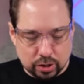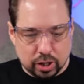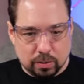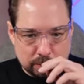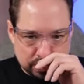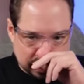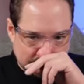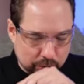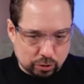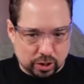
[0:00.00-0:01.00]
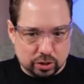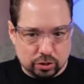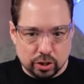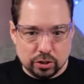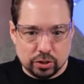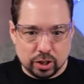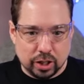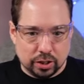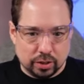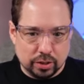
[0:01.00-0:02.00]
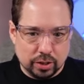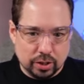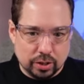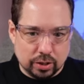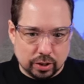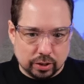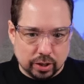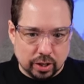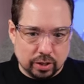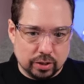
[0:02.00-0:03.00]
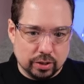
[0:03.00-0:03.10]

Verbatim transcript: Yeah, so that slots together like that.